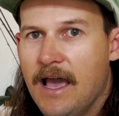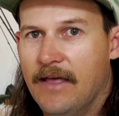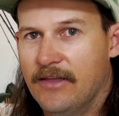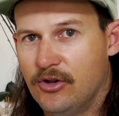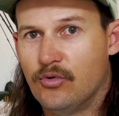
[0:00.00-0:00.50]
and
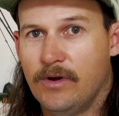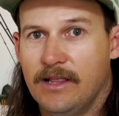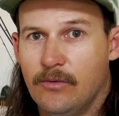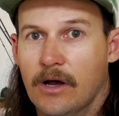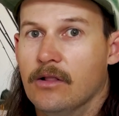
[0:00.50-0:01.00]
they do really
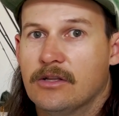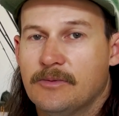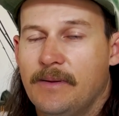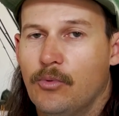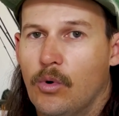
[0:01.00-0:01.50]
well. Lots of
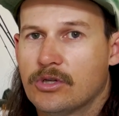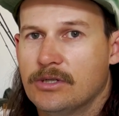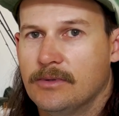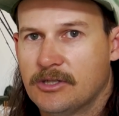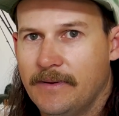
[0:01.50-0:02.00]
people watch them,
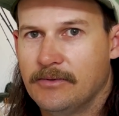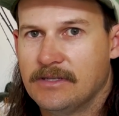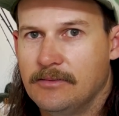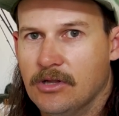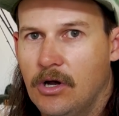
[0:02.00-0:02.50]
lots of people
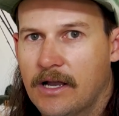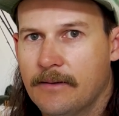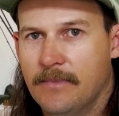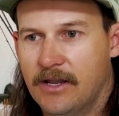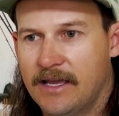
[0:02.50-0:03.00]
seem to like
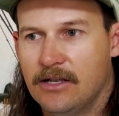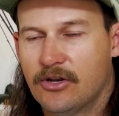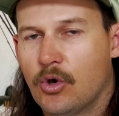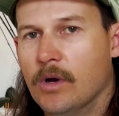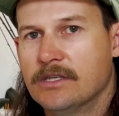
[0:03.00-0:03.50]
them, and I get a lot
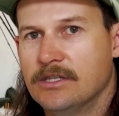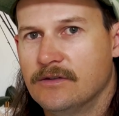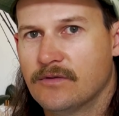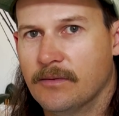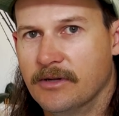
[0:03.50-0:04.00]
of questions
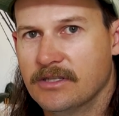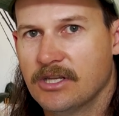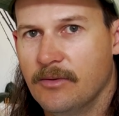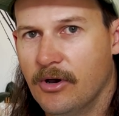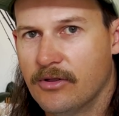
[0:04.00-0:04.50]
from it.
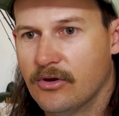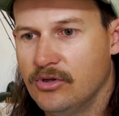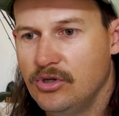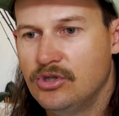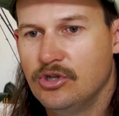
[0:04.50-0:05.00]
So both on
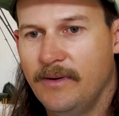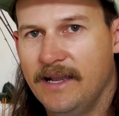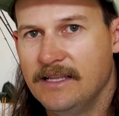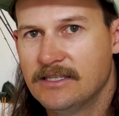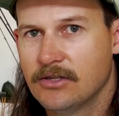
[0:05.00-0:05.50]
YouTube
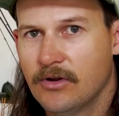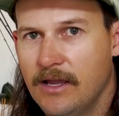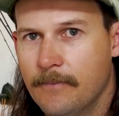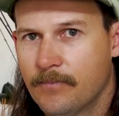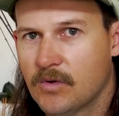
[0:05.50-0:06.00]
and
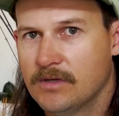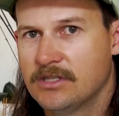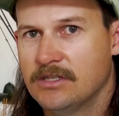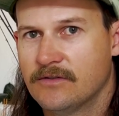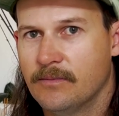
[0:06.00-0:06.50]
Instagram,
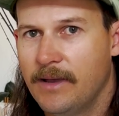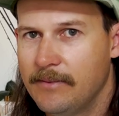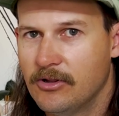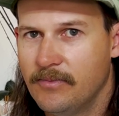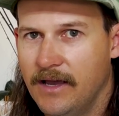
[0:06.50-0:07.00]
questions from
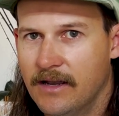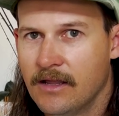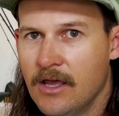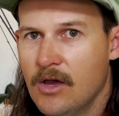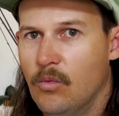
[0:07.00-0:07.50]
people about
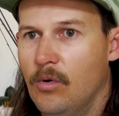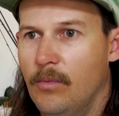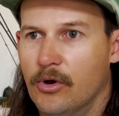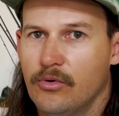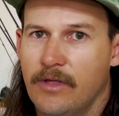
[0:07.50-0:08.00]
what
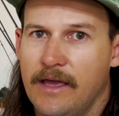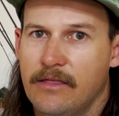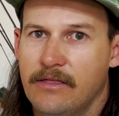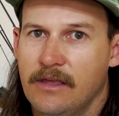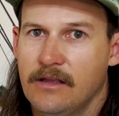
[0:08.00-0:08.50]
model they
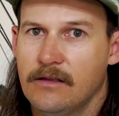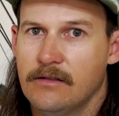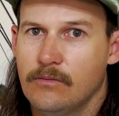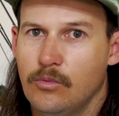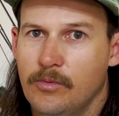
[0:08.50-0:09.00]
think
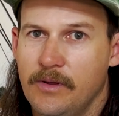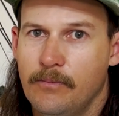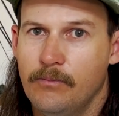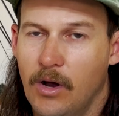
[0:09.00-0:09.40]
would be